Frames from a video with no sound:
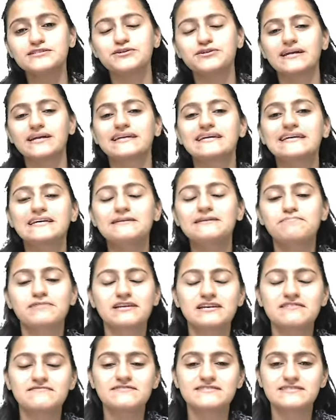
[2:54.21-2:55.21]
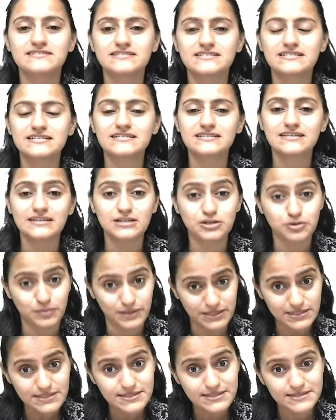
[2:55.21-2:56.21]
you can keep revisiting the
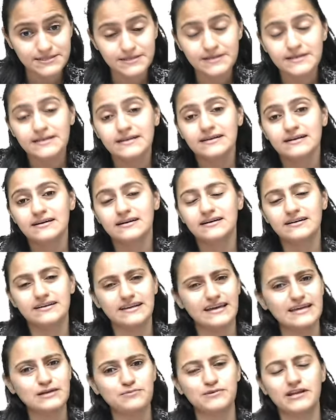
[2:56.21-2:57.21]
quiz, right?